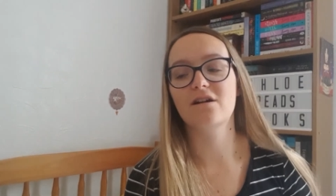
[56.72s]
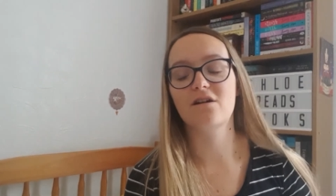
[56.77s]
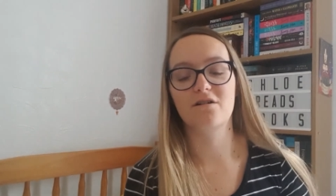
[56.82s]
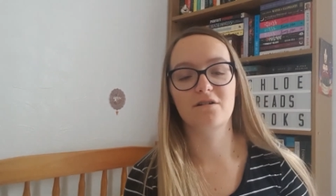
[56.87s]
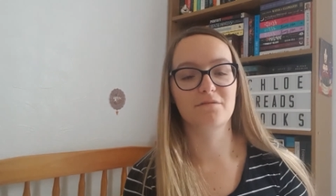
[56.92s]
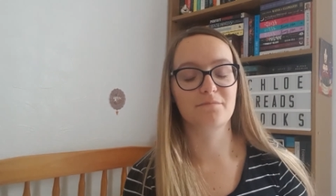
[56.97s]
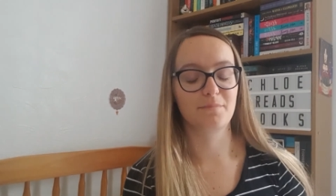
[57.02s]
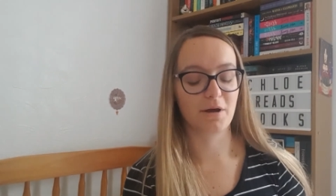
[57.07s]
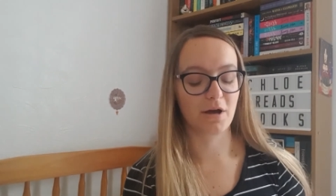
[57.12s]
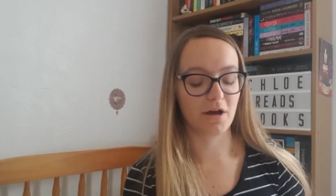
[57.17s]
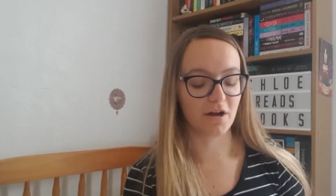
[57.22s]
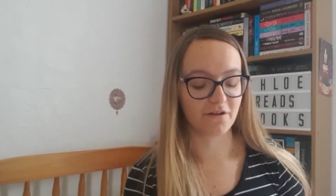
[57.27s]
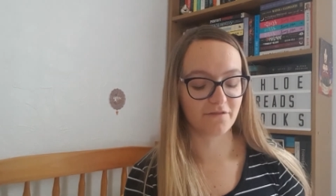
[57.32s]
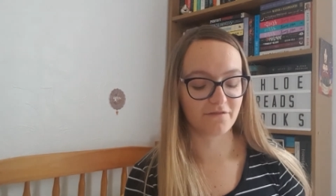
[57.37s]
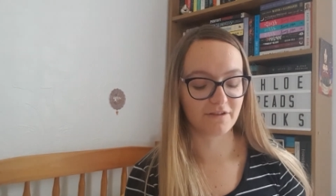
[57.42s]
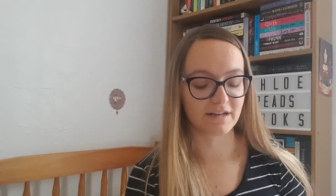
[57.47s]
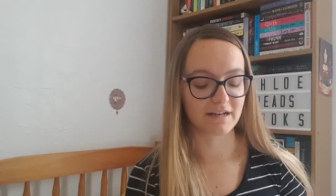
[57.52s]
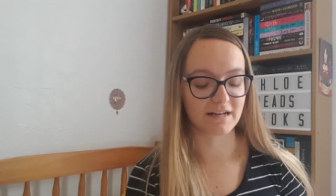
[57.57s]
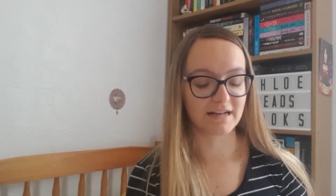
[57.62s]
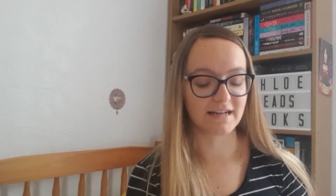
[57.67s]
aren't
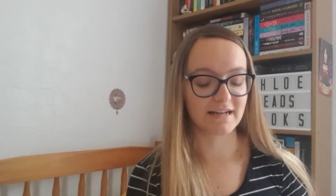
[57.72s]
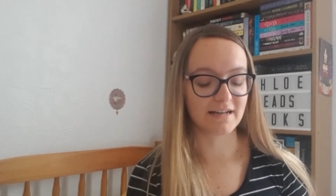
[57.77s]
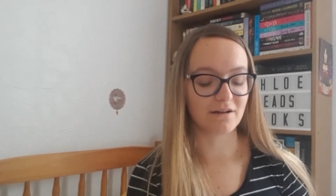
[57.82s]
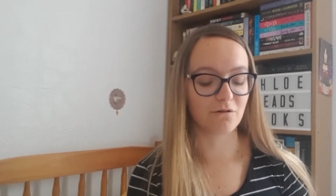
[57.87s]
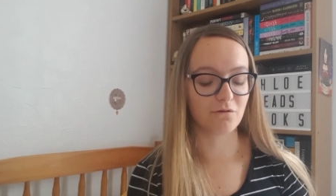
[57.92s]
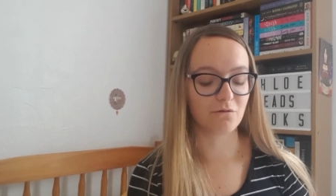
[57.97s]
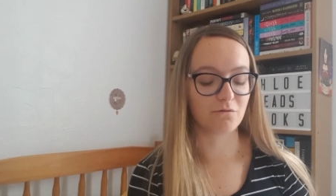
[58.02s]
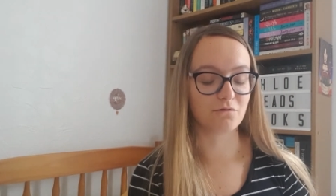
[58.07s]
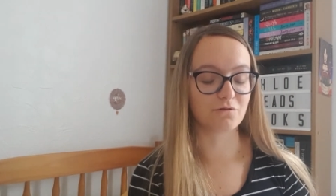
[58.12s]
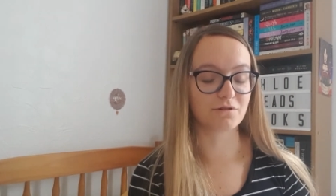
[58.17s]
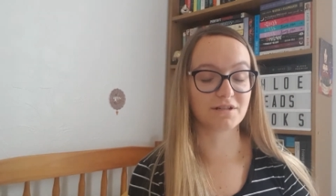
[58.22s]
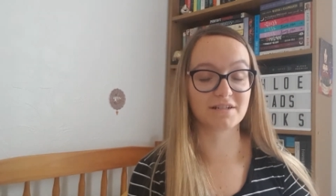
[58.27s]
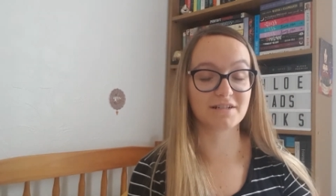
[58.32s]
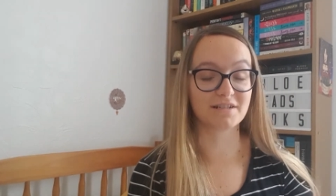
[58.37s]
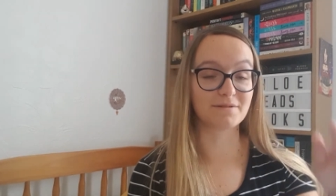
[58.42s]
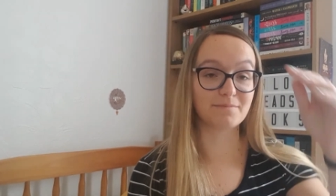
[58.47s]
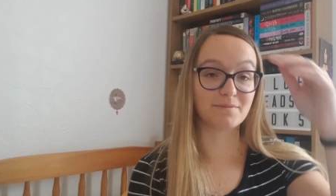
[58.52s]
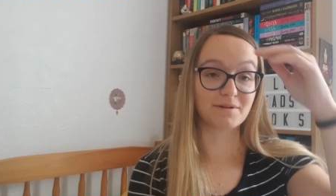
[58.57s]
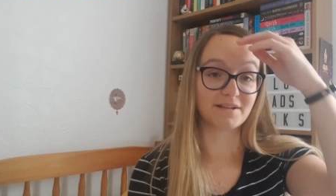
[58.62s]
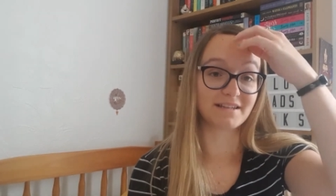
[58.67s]
perfectly
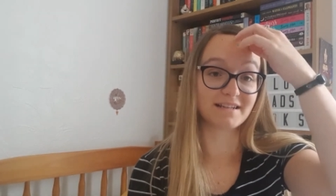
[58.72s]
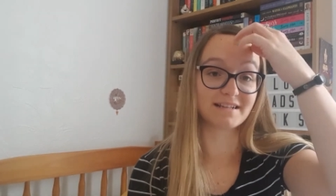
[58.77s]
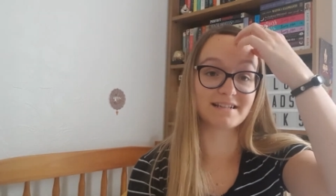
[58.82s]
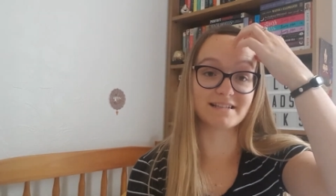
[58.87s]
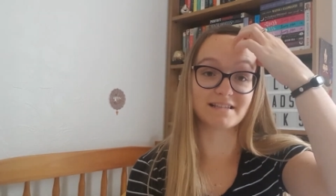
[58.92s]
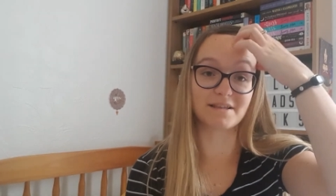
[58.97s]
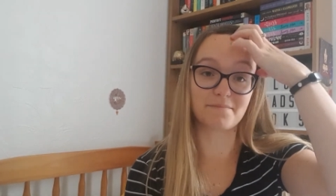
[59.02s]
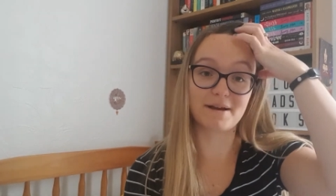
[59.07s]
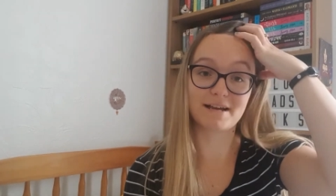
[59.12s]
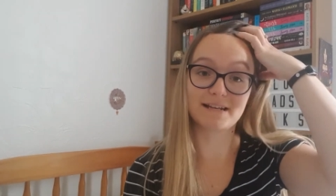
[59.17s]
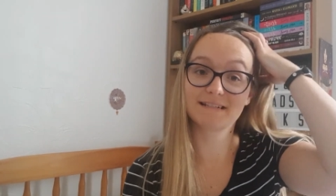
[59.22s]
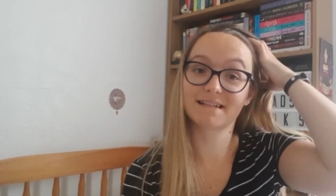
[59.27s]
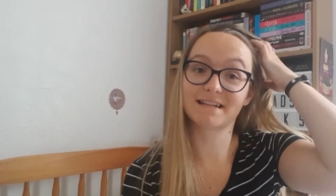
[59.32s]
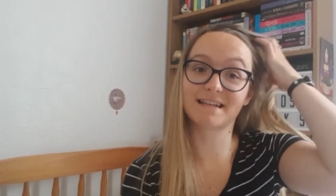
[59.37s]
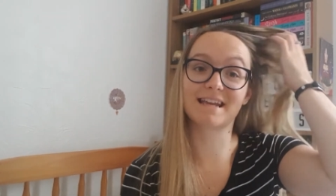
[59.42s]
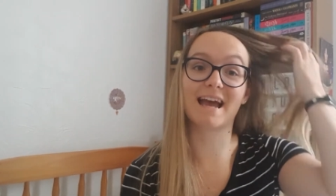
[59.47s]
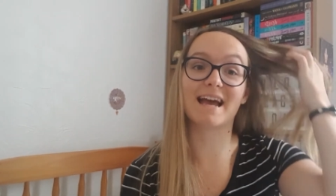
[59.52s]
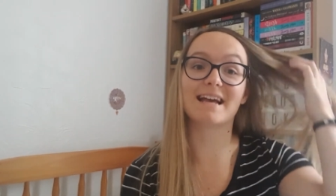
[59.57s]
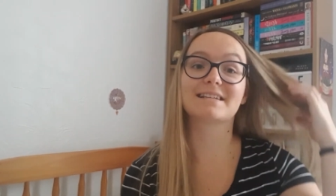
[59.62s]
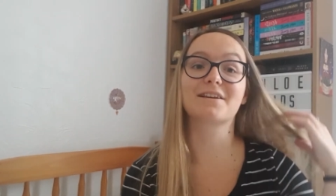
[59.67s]
ordered, but this is the best
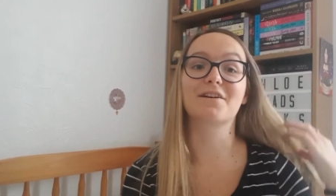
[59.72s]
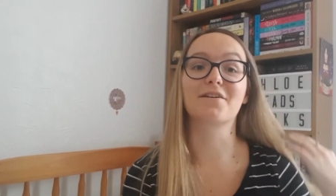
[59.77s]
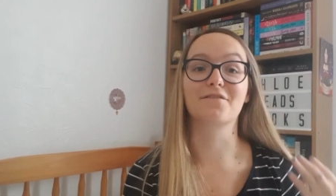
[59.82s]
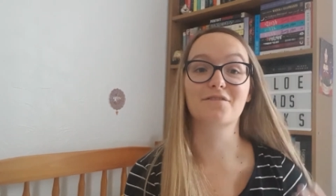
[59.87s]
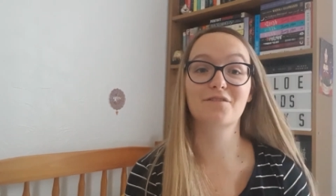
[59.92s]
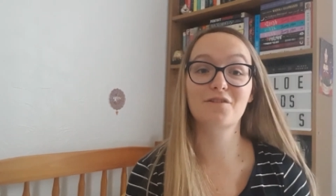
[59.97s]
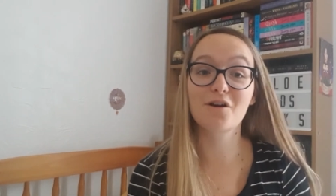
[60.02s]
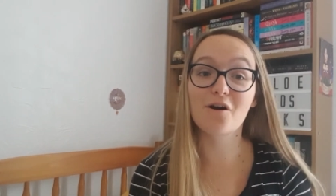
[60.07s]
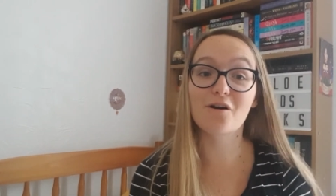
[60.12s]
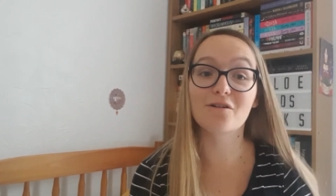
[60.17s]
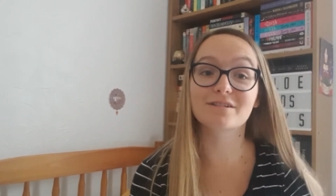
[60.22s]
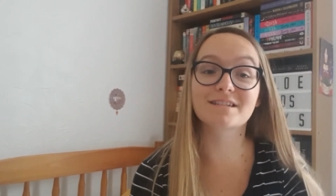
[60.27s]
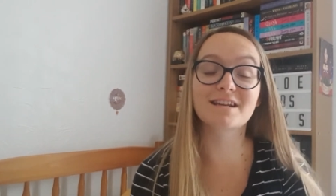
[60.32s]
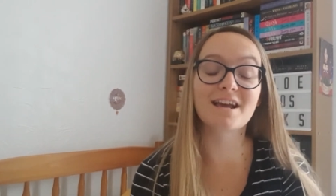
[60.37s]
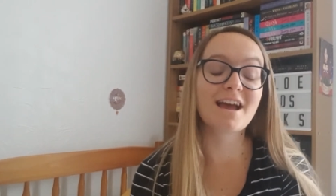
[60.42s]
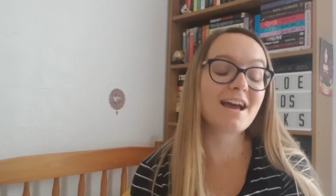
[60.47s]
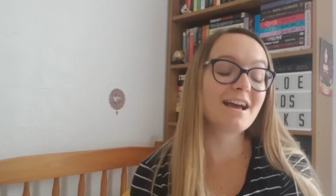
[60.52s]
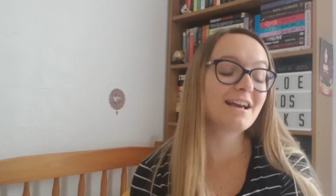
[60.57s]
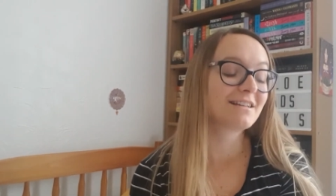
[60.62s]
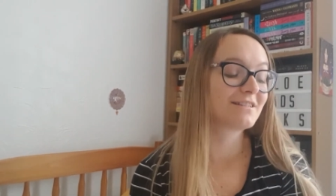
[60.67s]
guess I've got.
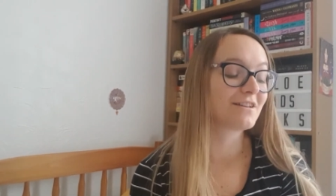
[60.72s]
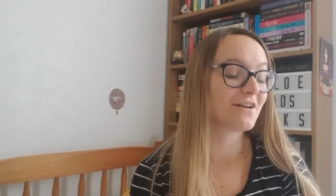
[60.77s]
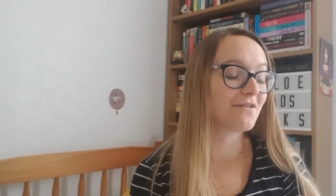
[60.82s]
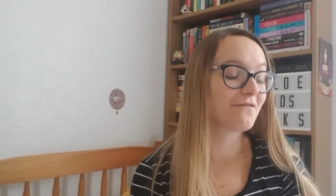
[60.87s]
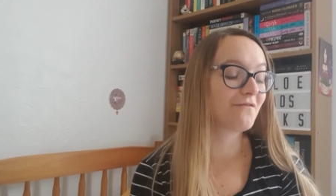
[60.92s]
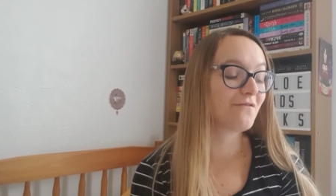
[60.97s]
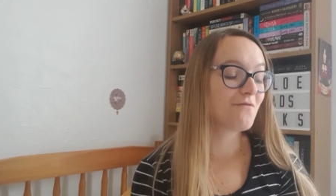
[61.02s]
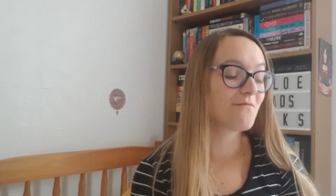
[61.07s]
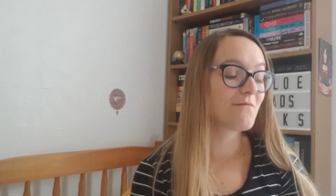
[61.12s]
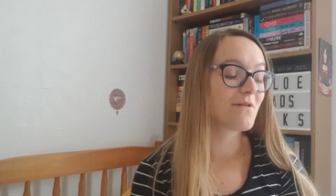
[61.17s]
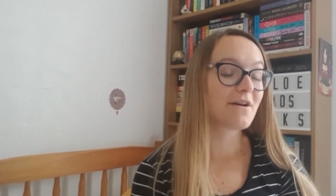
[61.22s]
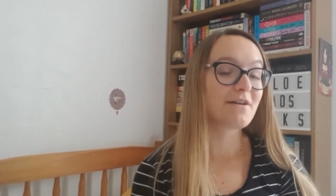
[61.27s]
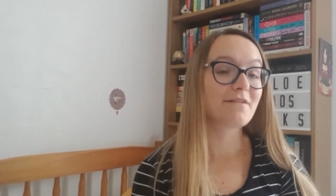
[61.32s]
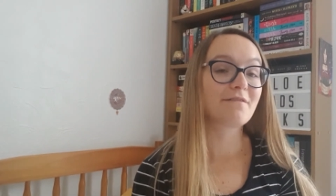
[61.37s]
So for my